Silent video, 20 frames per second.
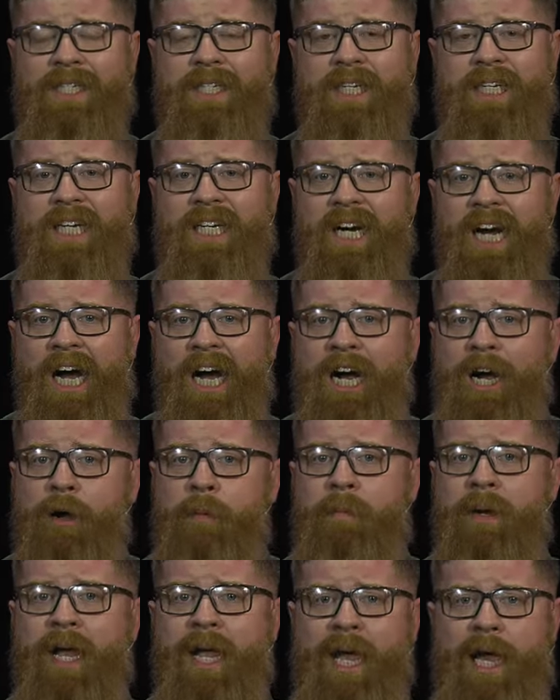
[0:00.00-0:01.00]
to
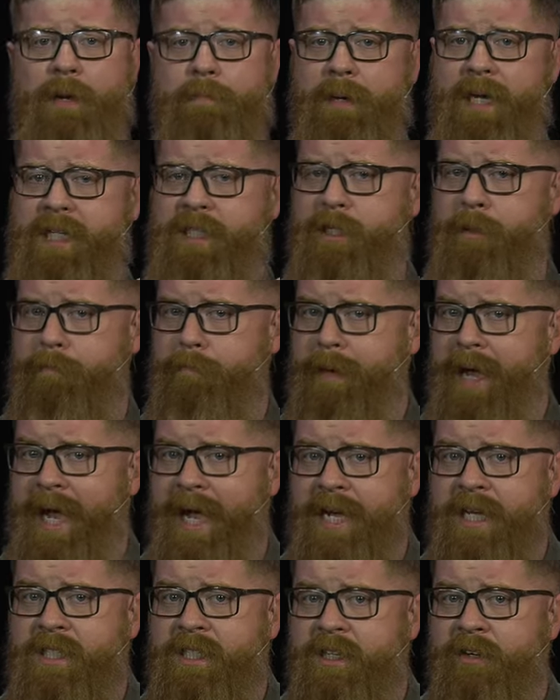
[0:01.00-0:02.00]
come and make
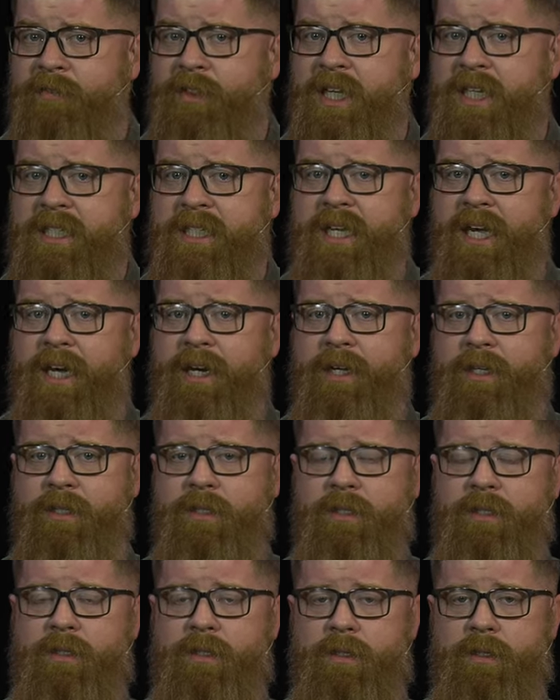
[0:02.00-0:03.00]
demands of these
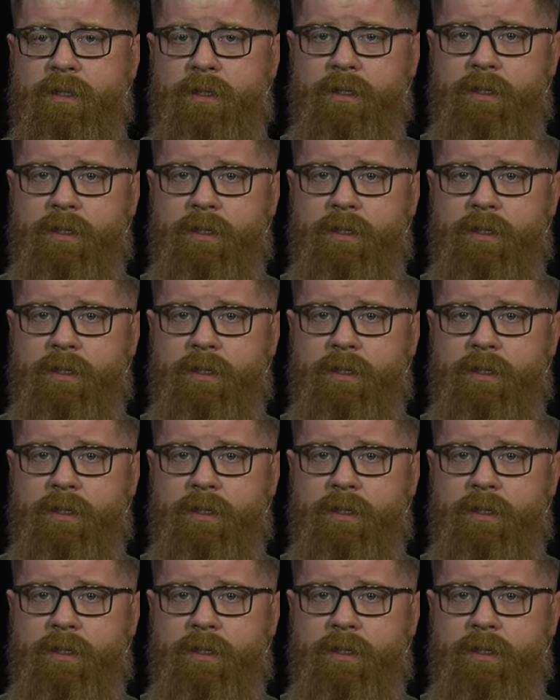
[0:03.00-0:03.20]
tenants.